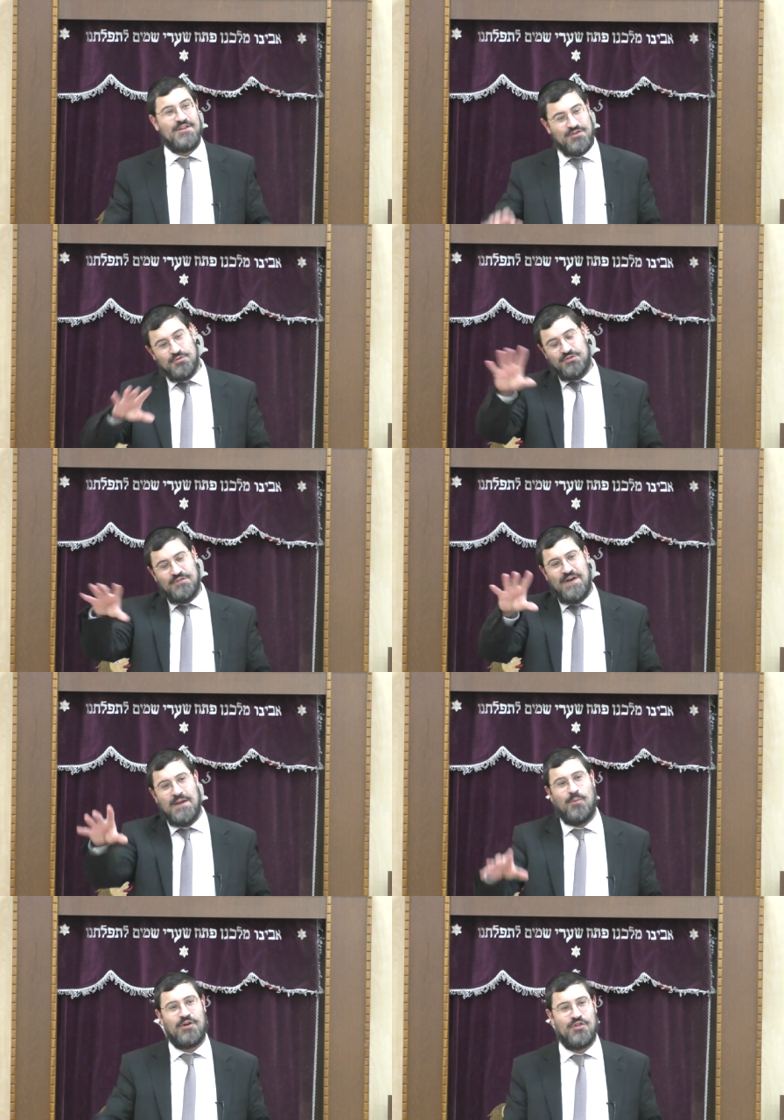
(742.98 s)
to
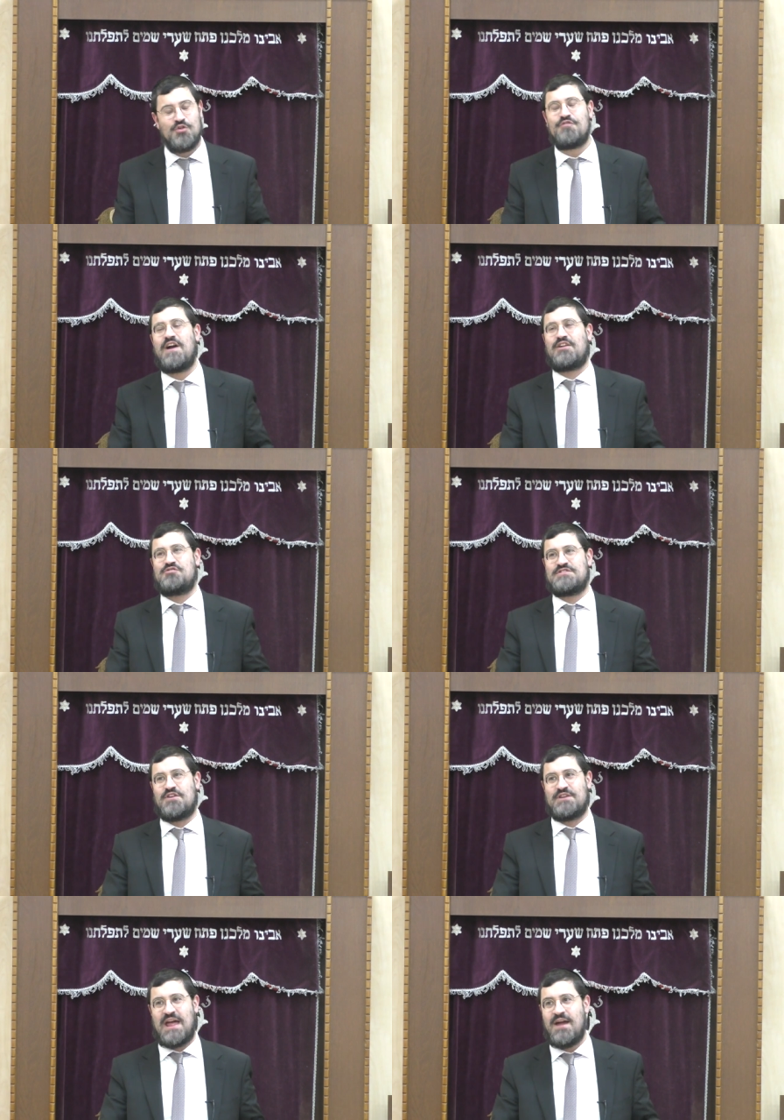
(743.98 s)
develop one of the new factories
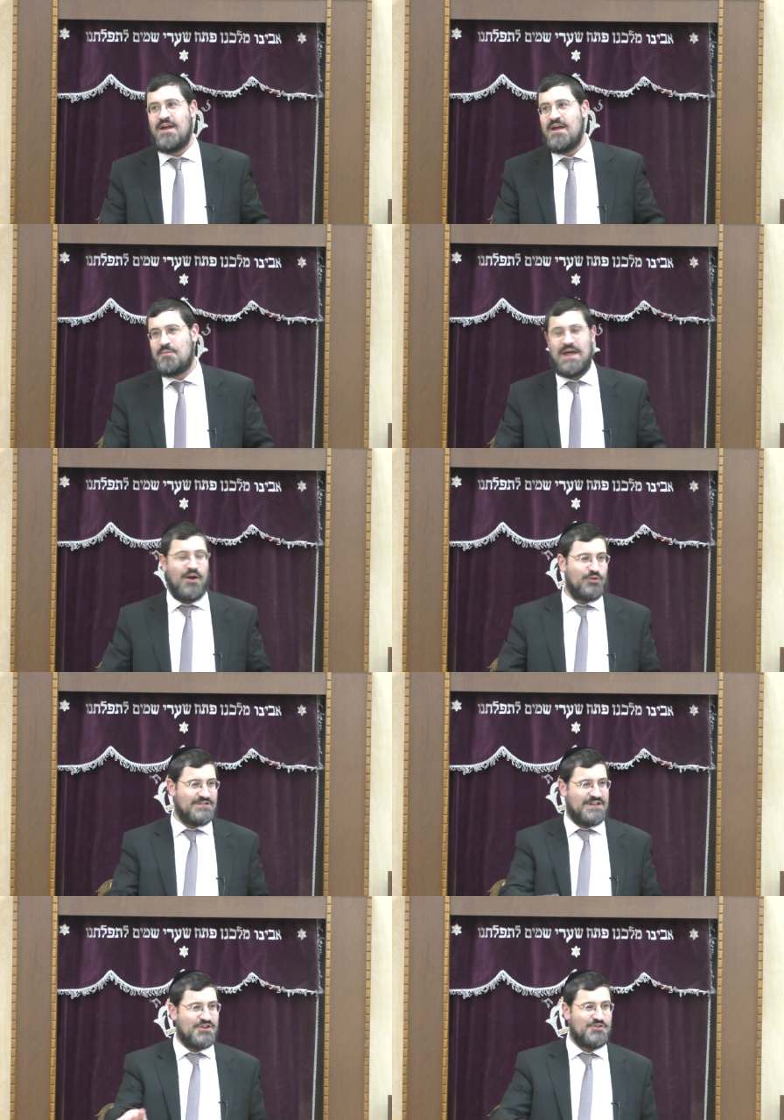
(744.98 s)
over there. We had a whole
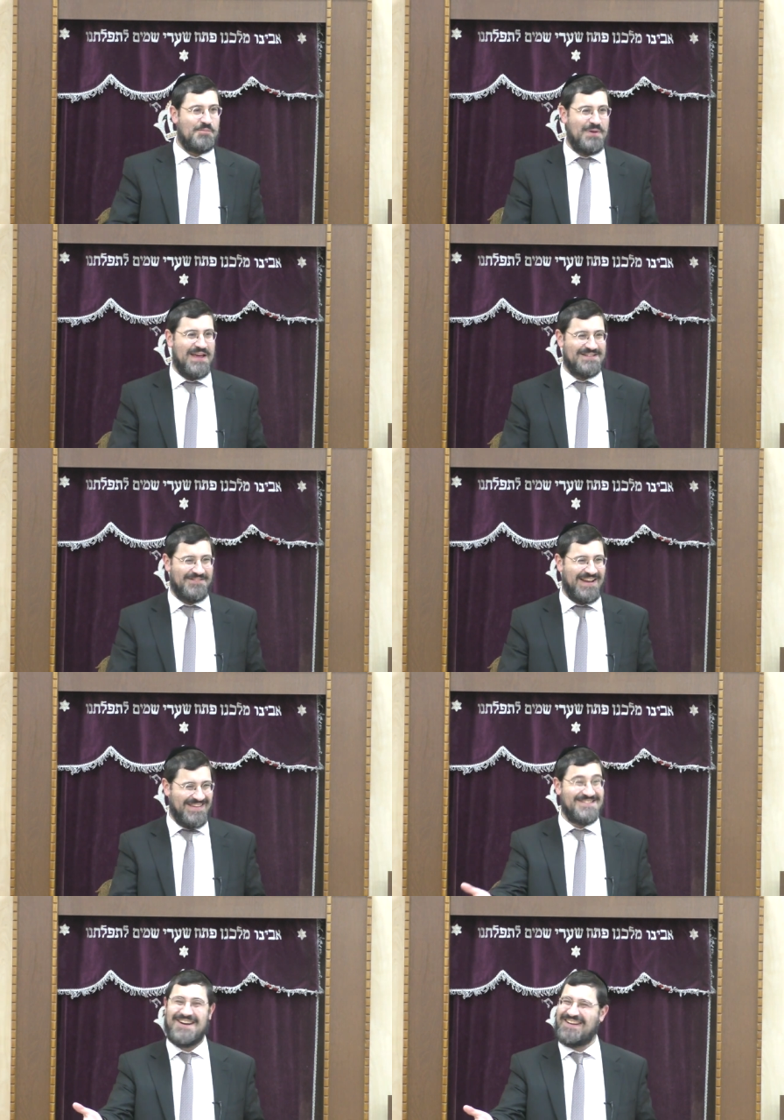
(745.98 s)
discussion on the plane because I'm like,
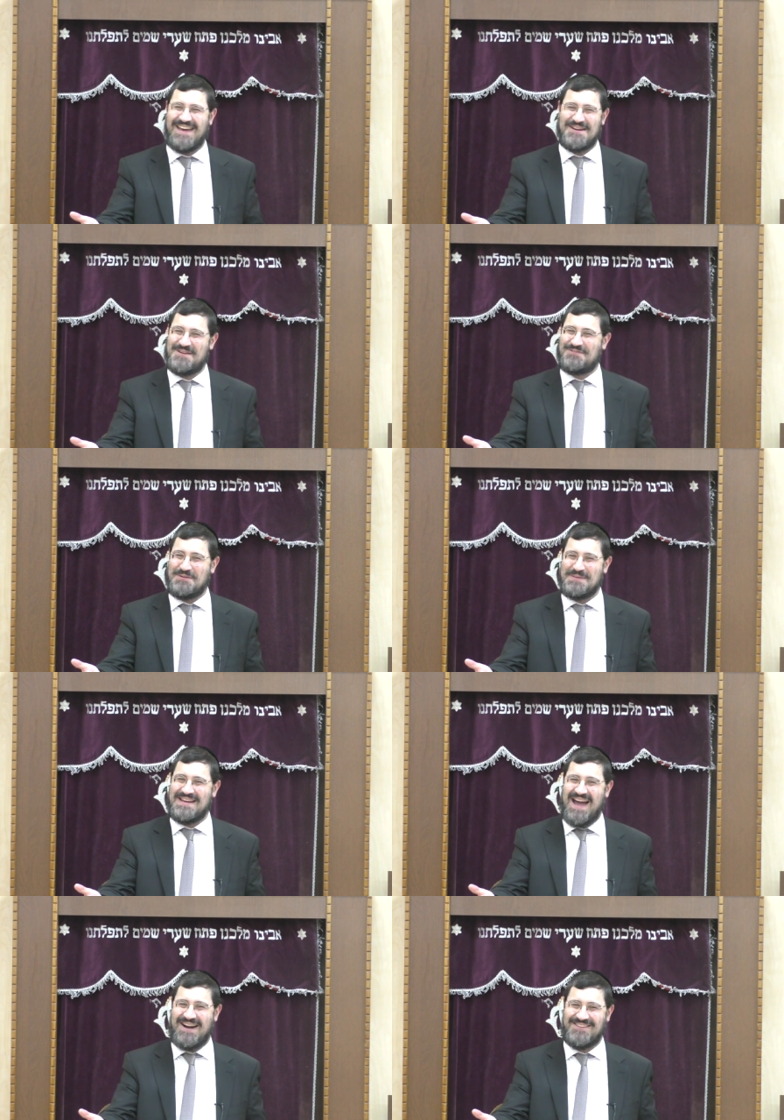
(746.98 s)
you can't get away from
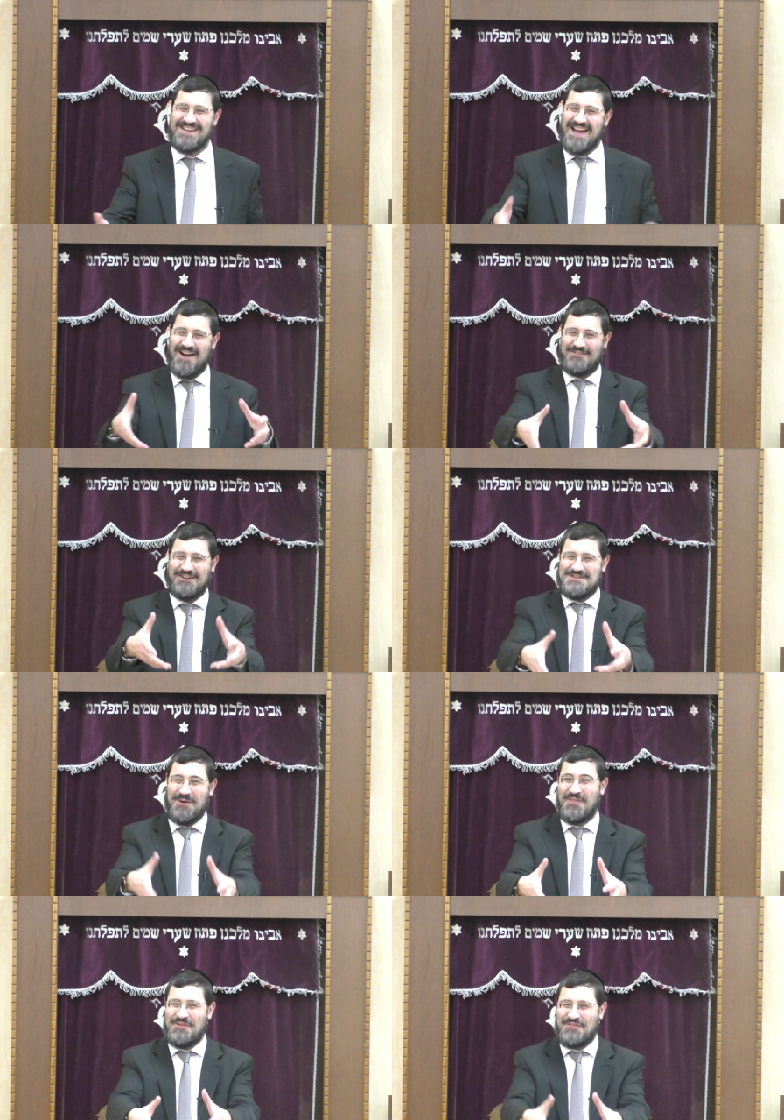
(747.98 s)
me now. I've got
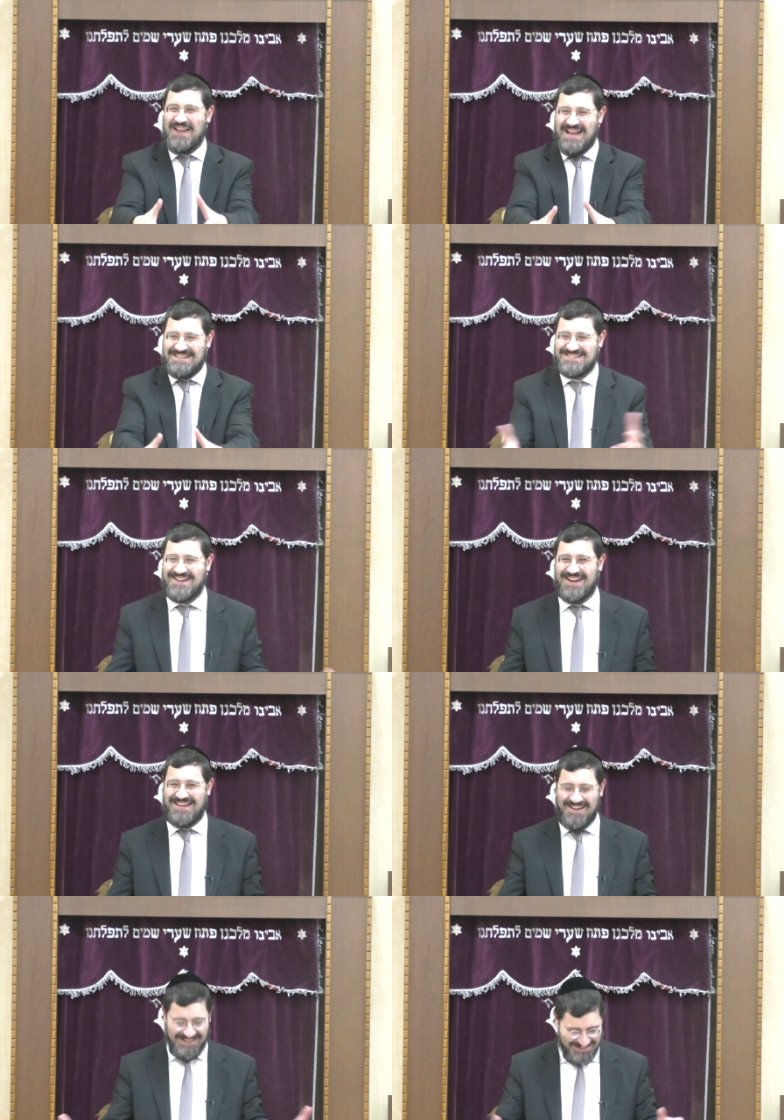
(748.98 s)
you on the flight. You
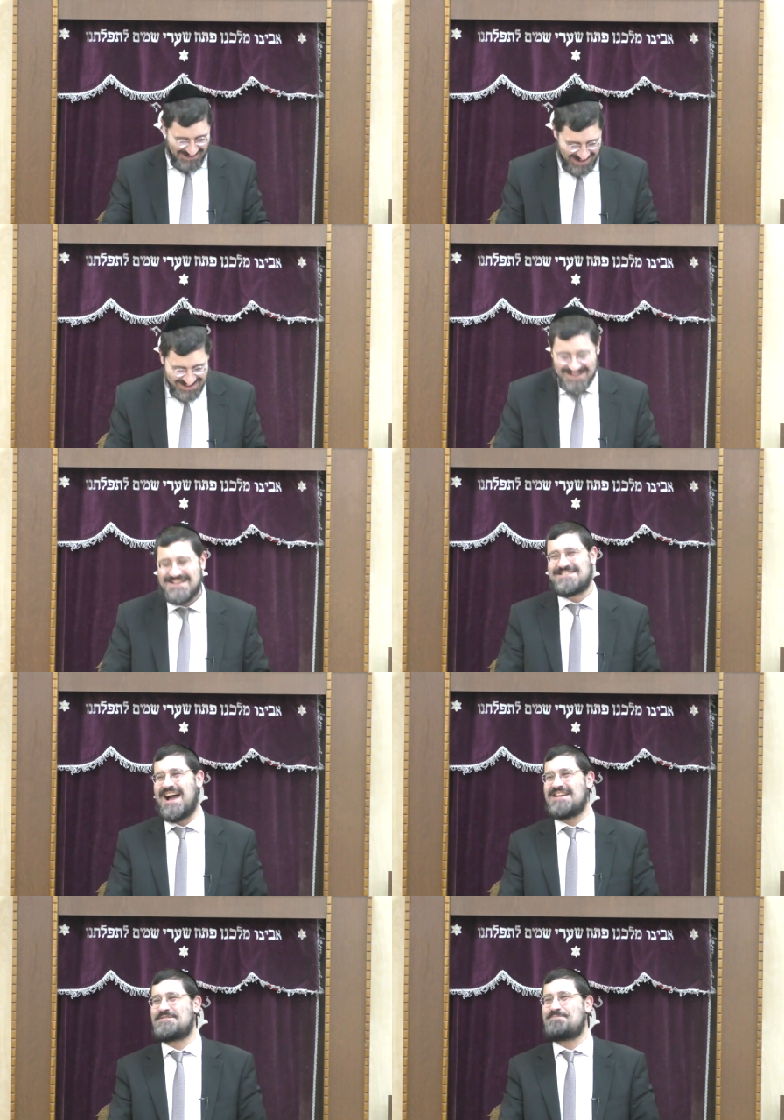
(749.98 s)
can't go anywhere. So
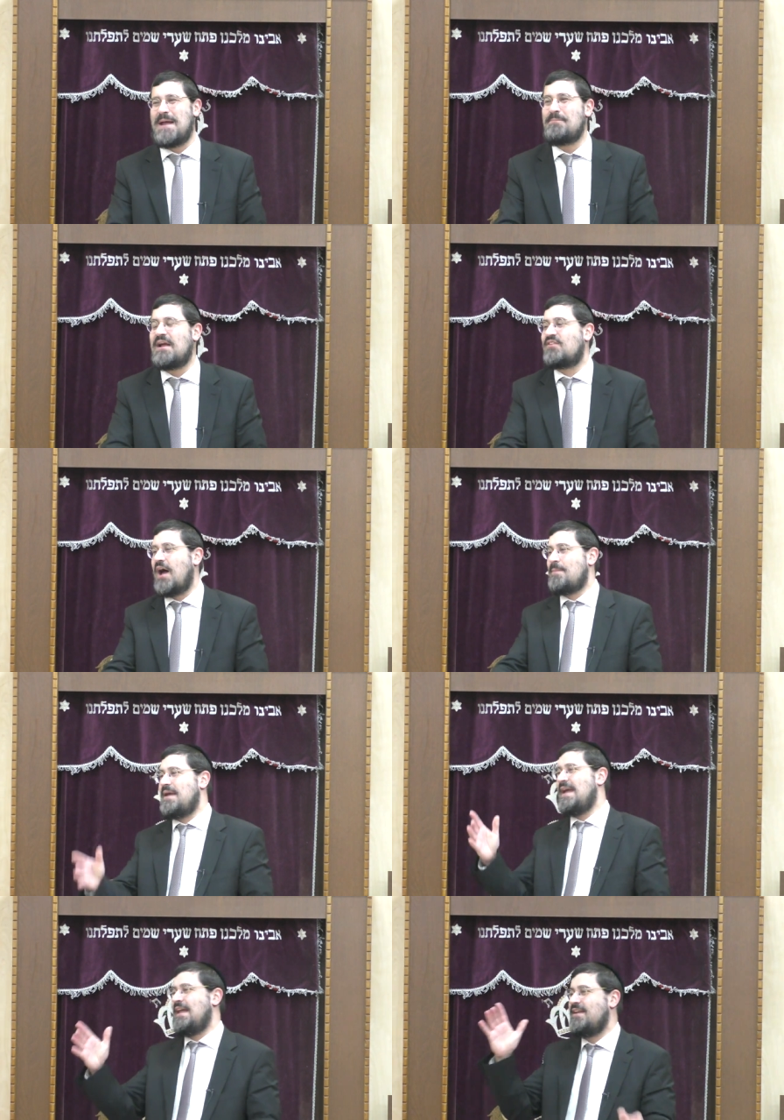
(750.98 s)
I spent my time
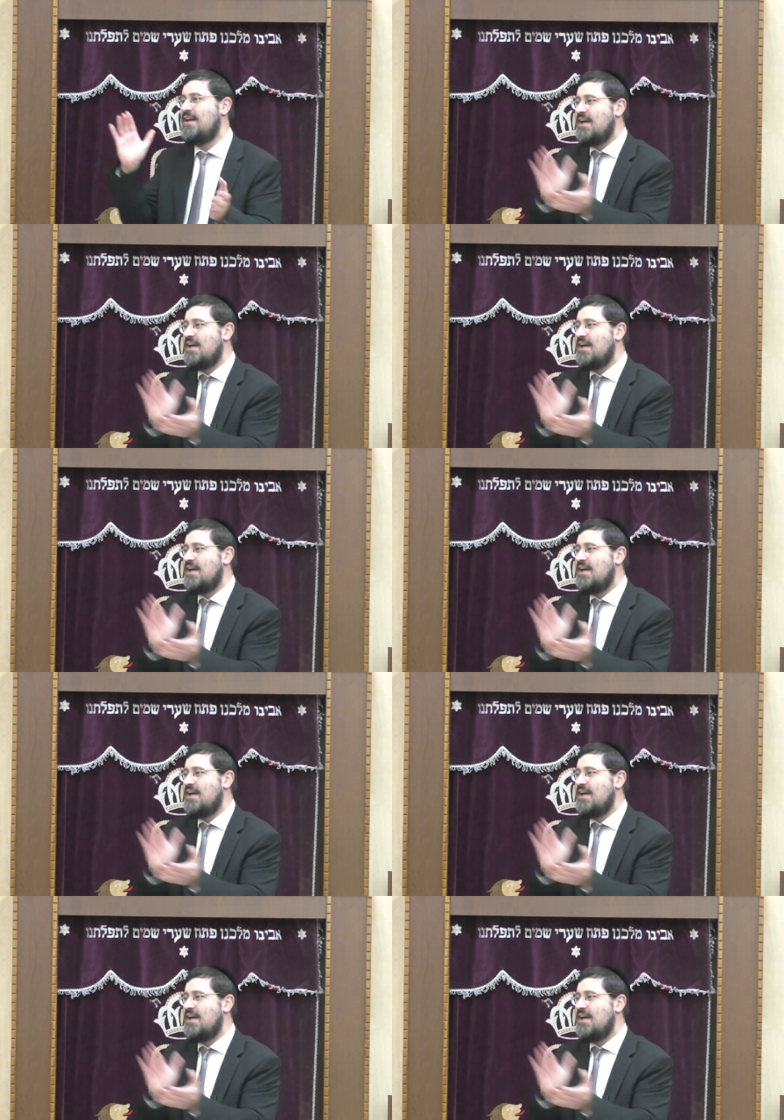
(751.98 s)
in